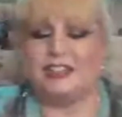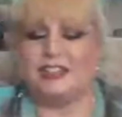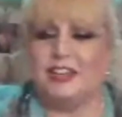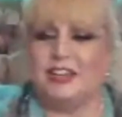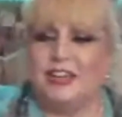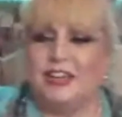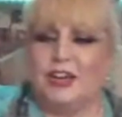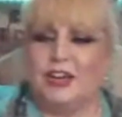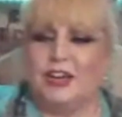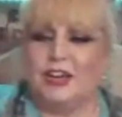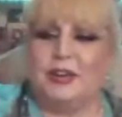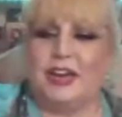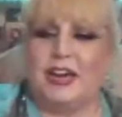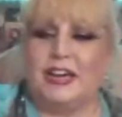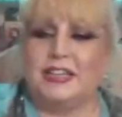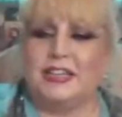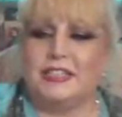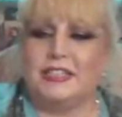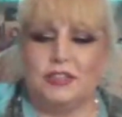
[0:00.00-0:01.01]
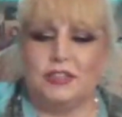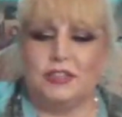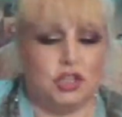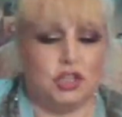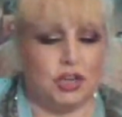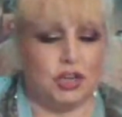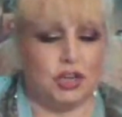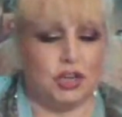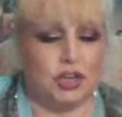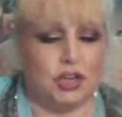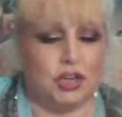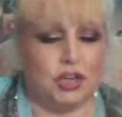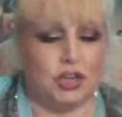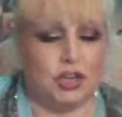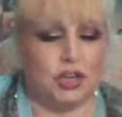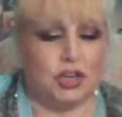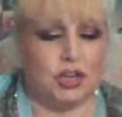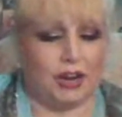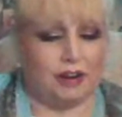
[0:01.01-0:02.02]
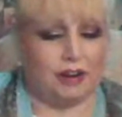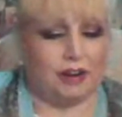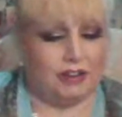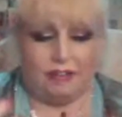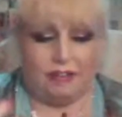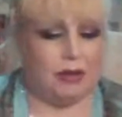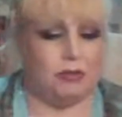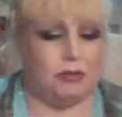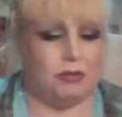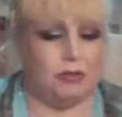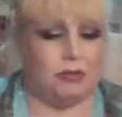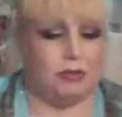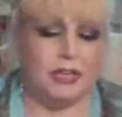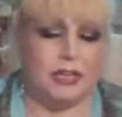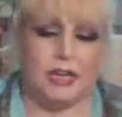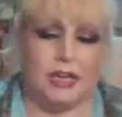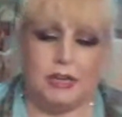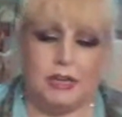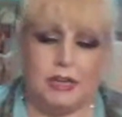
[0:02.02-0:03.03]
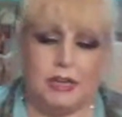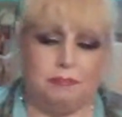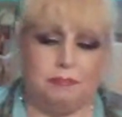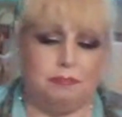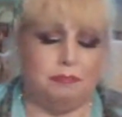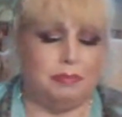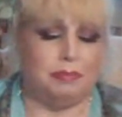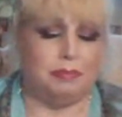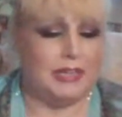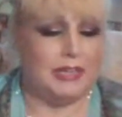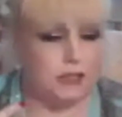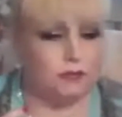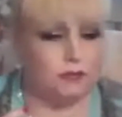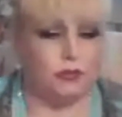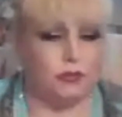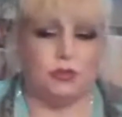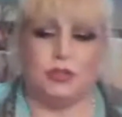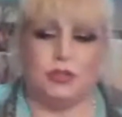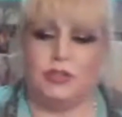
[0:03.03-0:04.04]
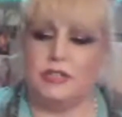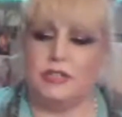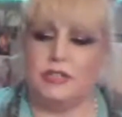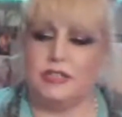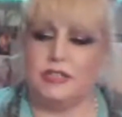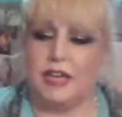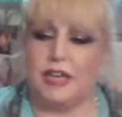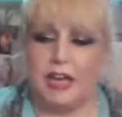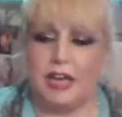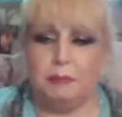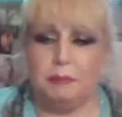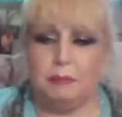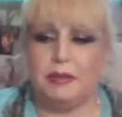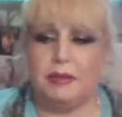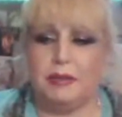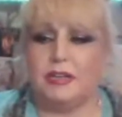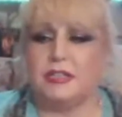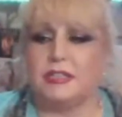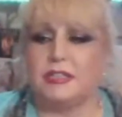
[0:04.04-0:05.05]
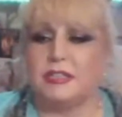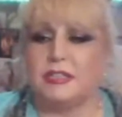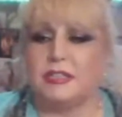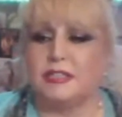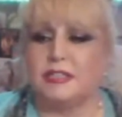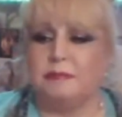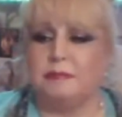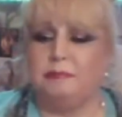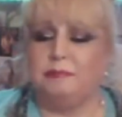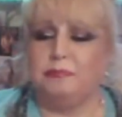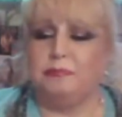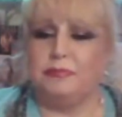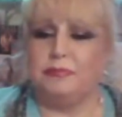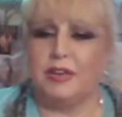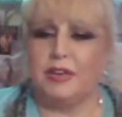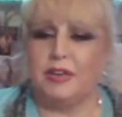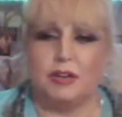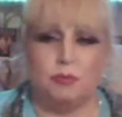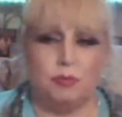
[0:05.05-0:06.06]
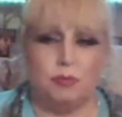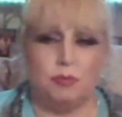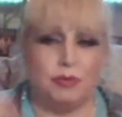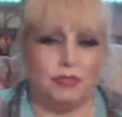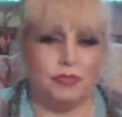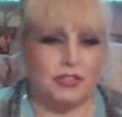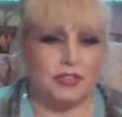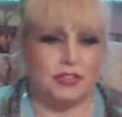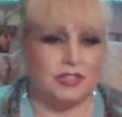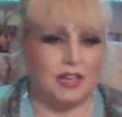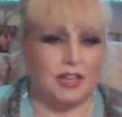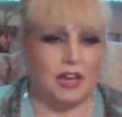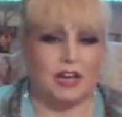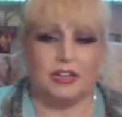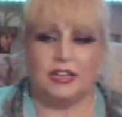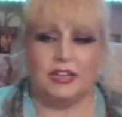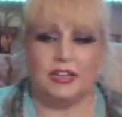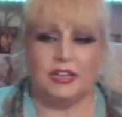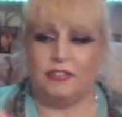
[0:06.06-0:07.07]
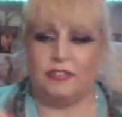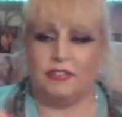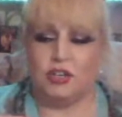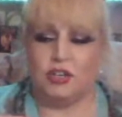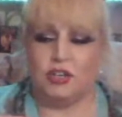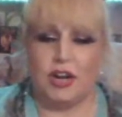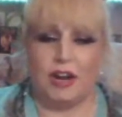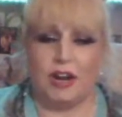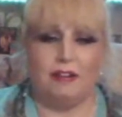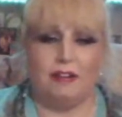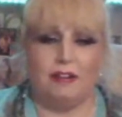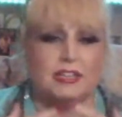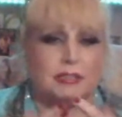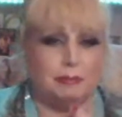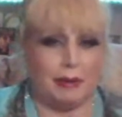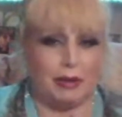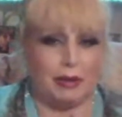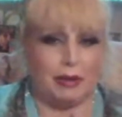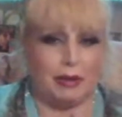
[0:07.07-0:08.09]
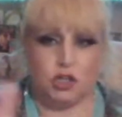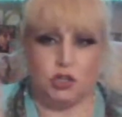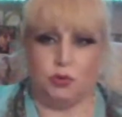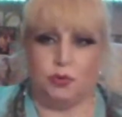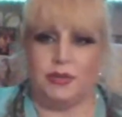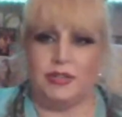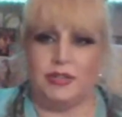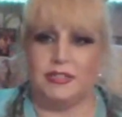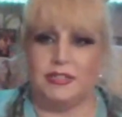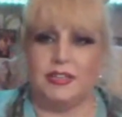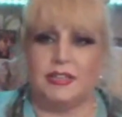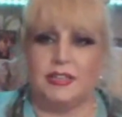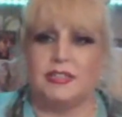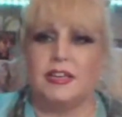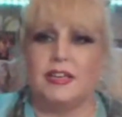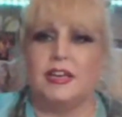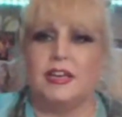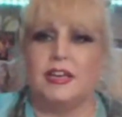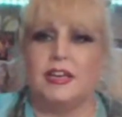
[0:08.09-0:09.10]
Okay, so the Chariot, yeah, it's about blissfulness, happiness with the Sun, and the Chariot is about choices,